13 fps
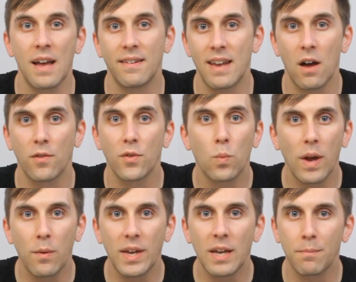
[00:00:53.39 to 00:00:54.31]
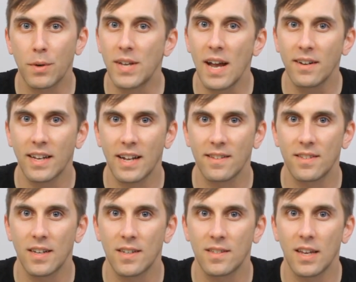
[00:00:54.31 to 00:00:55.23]
Now, the way we can protect against
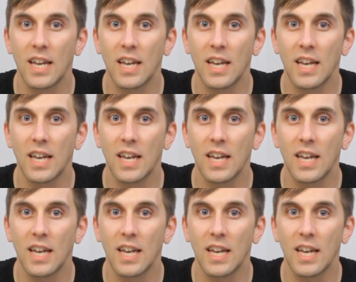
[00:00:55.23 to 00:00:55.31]
this